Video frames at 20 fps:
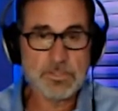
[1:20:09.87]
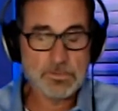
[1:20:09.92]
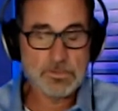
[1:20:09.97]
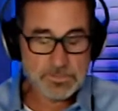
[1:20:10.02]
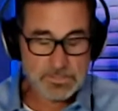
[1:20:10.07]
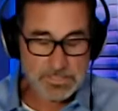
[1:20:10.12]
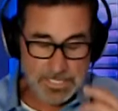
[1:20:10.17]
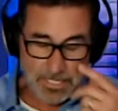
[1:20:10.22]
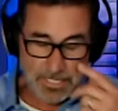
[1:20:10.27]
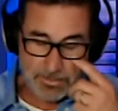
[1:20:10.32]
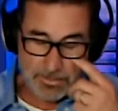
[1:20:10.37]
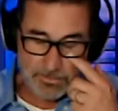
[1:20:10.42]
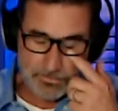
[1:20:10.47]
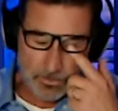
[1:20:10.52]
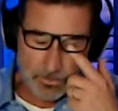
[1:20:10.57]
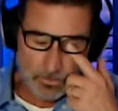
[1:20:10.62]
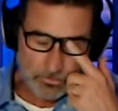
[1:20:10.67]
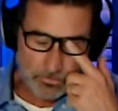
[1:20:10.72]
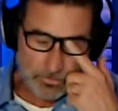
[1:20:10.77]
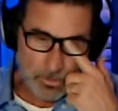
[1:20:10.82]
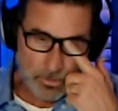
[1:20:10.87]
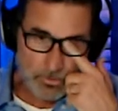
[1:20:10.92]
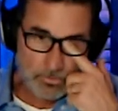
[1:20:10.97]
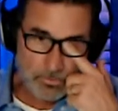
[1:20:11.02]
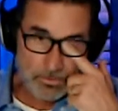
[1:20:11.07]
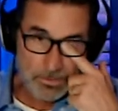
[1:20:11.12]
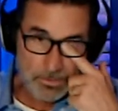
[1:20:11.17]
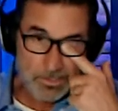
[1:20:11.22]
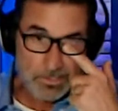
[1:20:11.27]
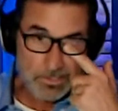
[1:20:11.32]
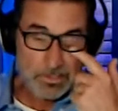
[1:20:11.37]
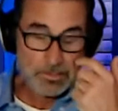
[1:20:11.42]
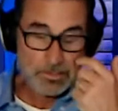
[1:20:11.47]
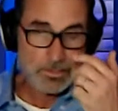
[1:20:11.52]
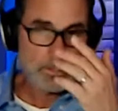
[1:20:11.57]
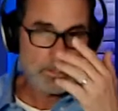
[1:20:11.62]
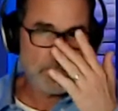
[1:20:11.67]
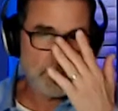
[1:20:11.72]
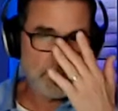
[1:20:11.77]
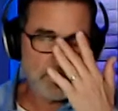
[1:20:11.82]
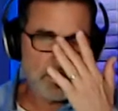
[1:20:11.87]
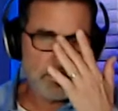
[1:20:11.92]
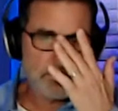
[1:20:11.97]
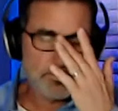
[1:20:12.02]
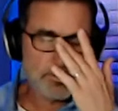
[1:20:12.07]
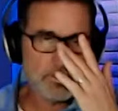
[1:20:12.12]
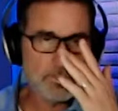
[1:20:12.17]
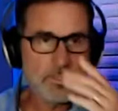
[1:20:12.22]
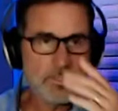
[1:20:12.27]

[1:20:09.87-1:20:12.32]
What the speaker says: Sand is no joke. in an engine.